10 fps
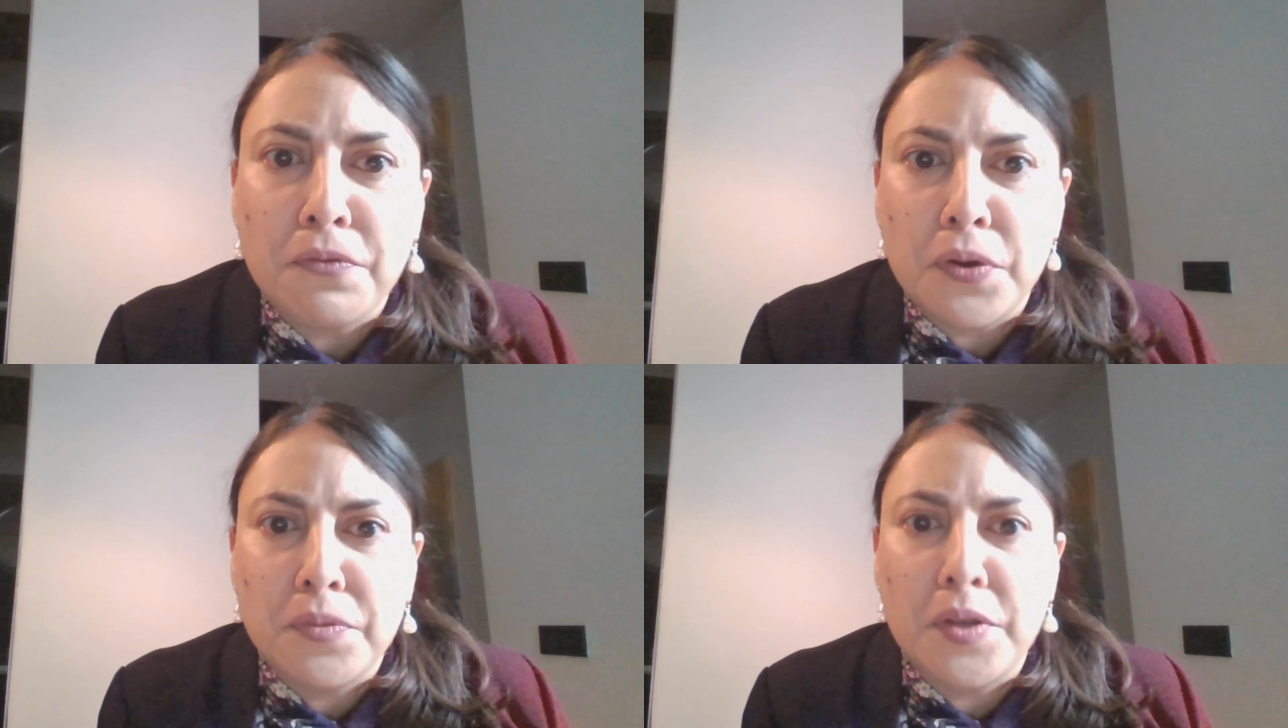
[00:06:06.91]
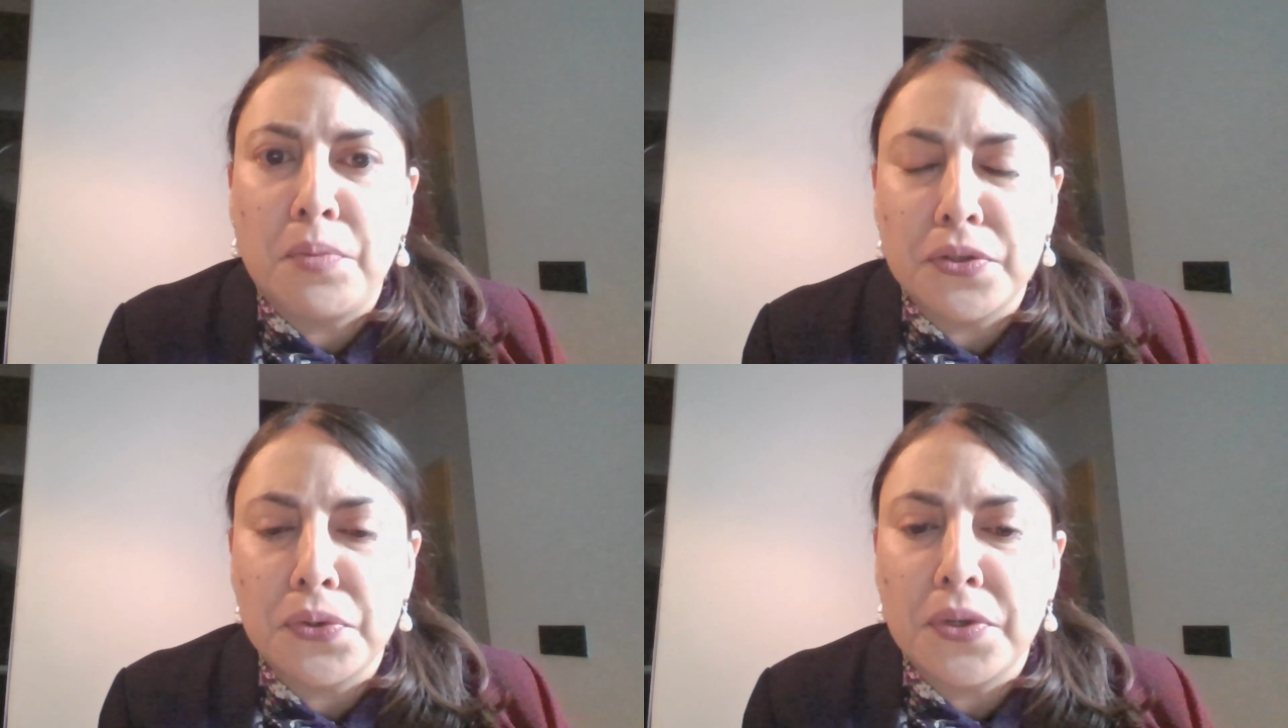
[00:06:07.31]
from the
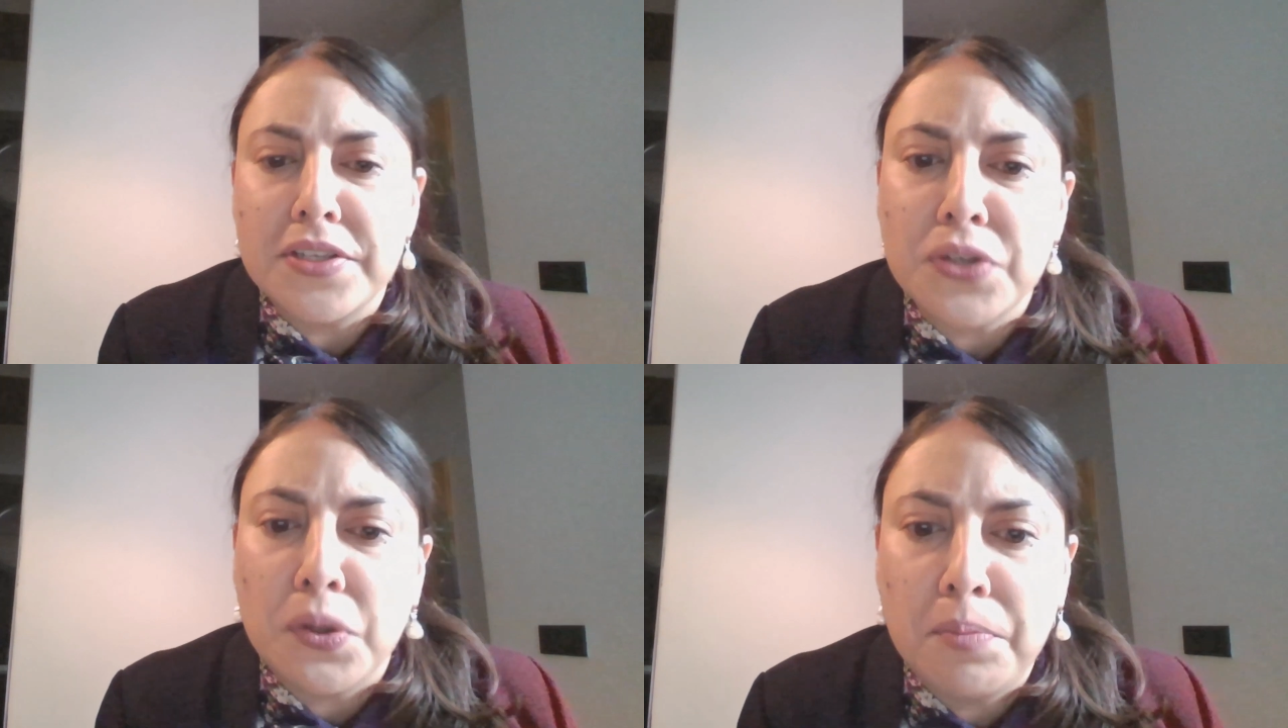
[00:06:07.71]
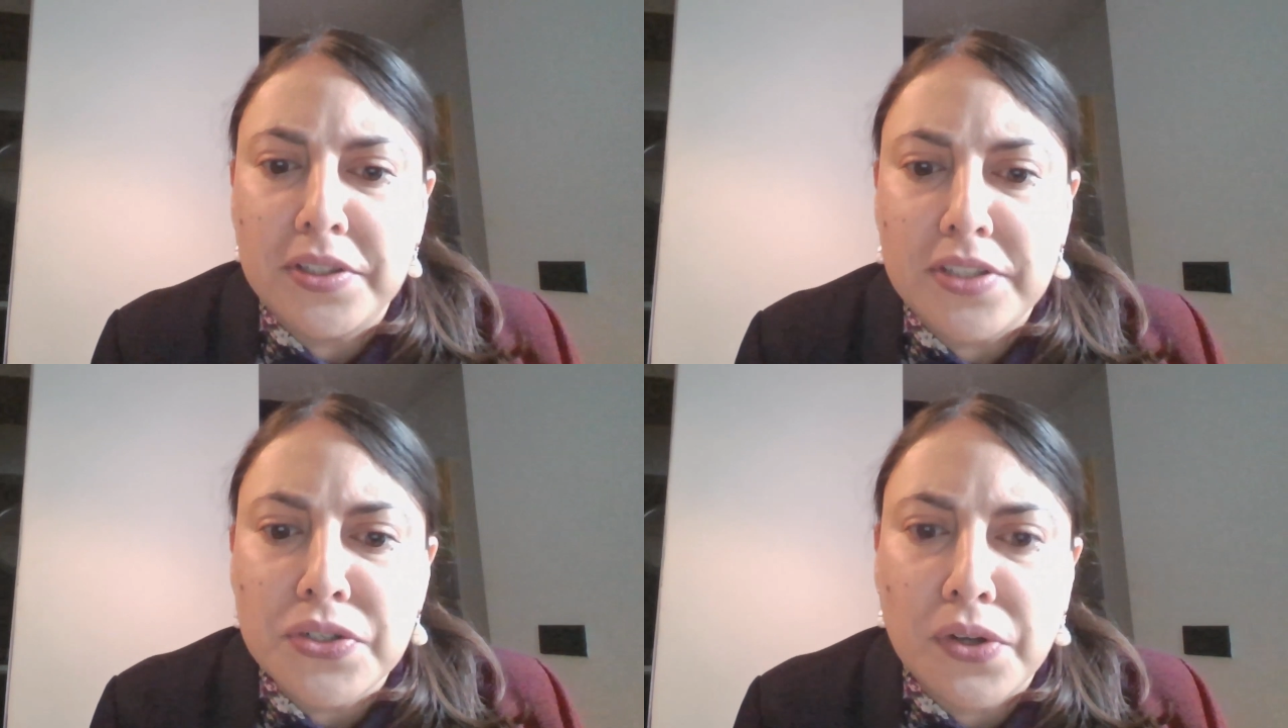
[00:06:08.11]
Portuguese
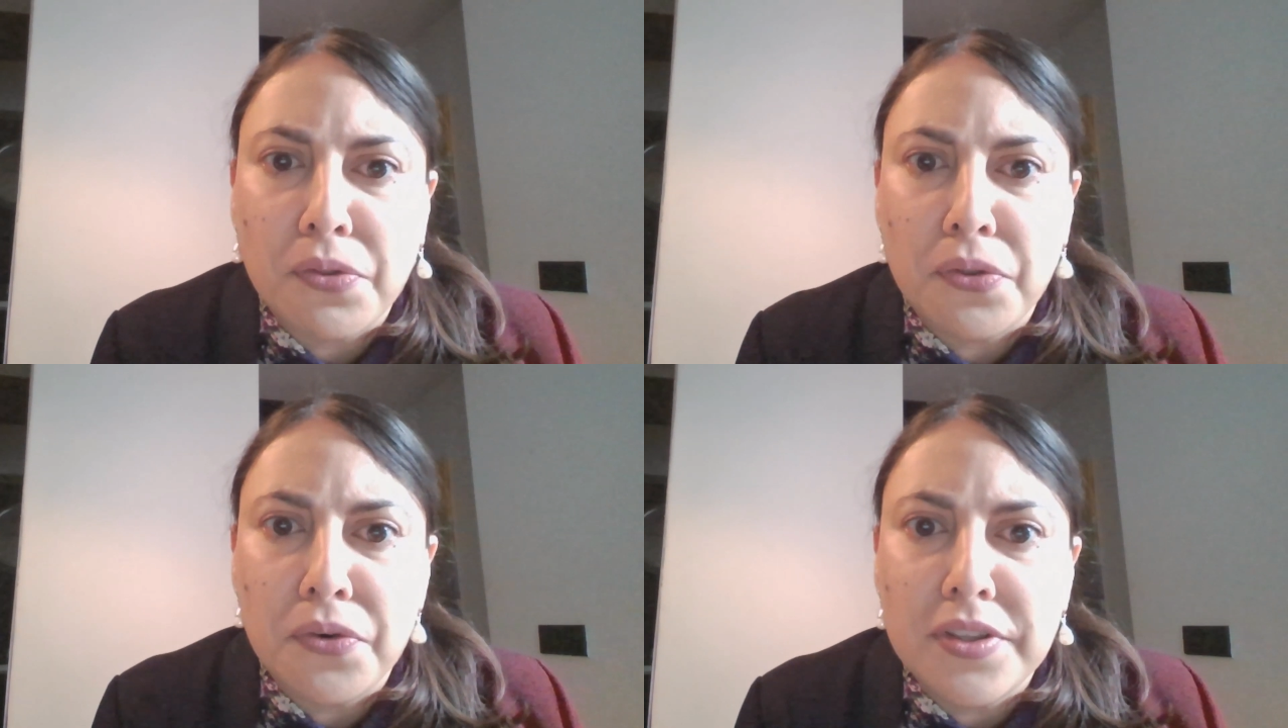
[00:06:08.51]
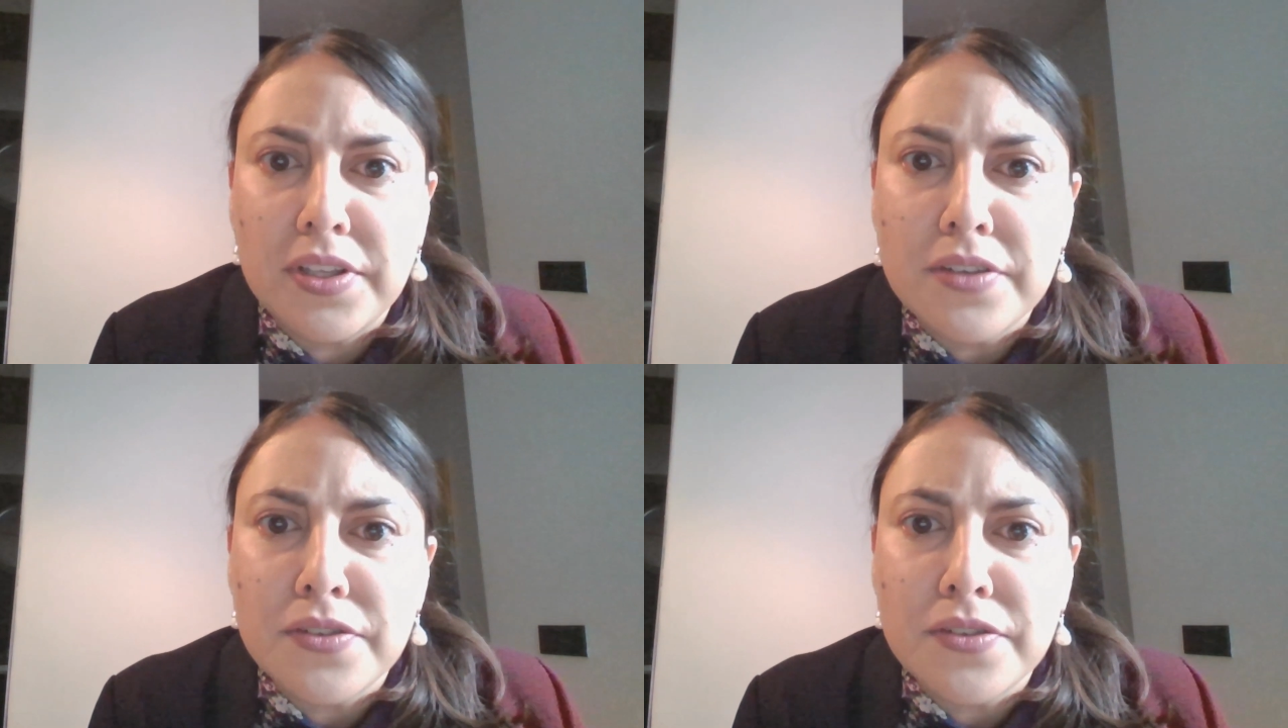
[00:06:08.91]
Competition Authority.